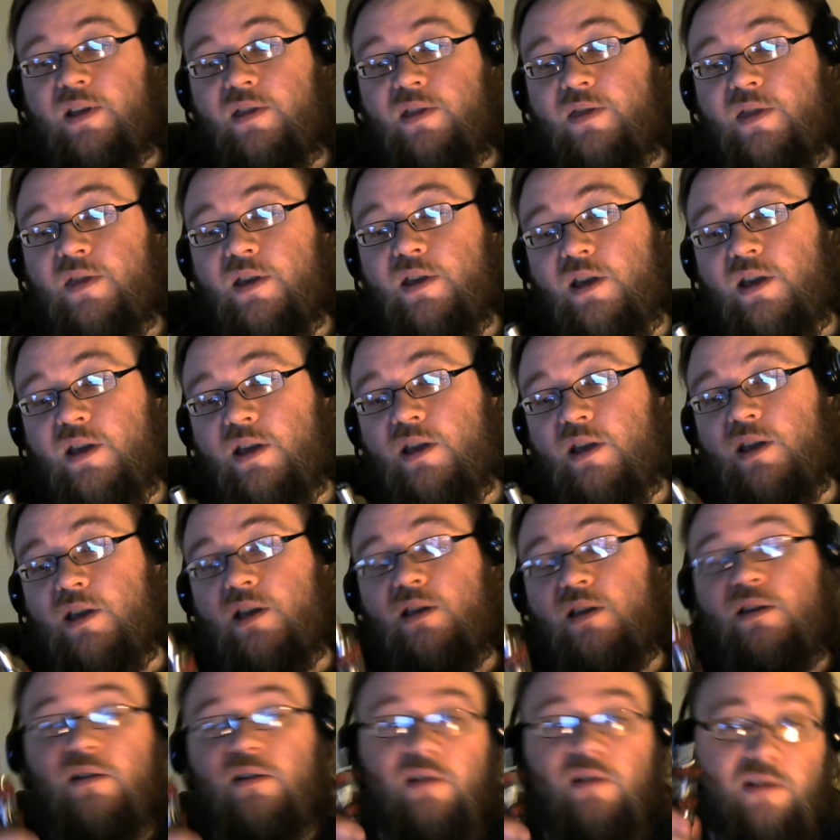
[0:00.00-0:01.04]
And
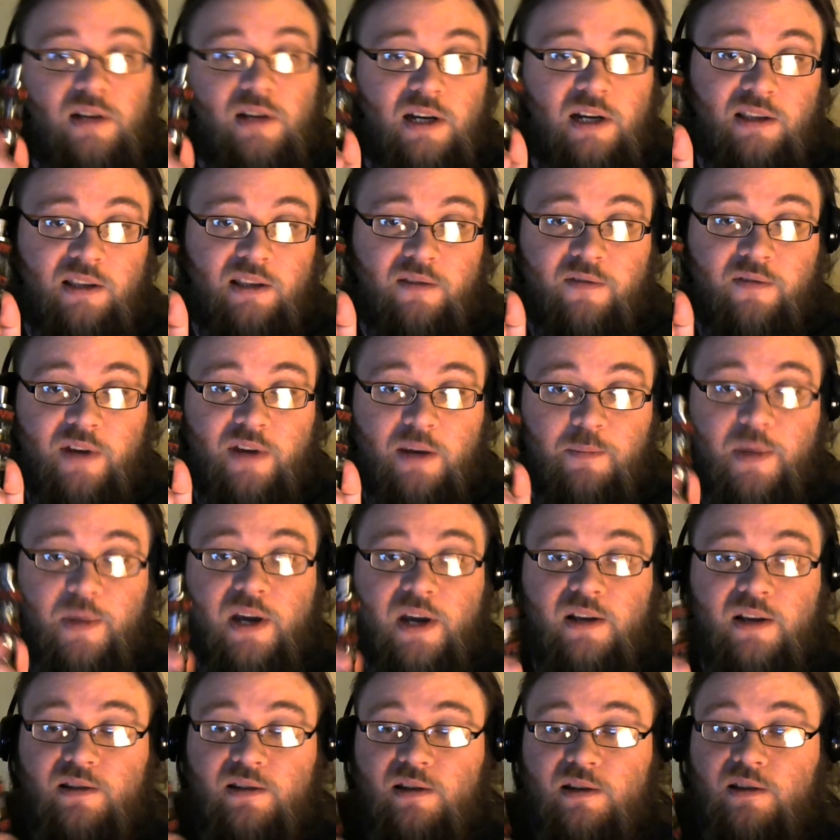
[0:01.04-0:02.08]
then, got the vape
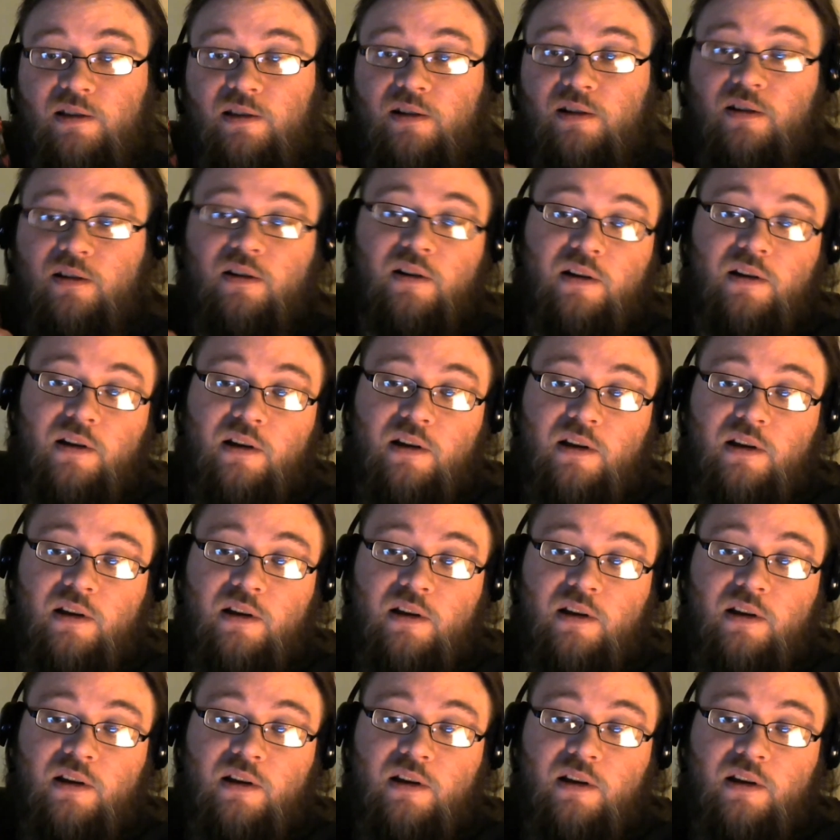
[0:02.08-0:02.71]
bands on there.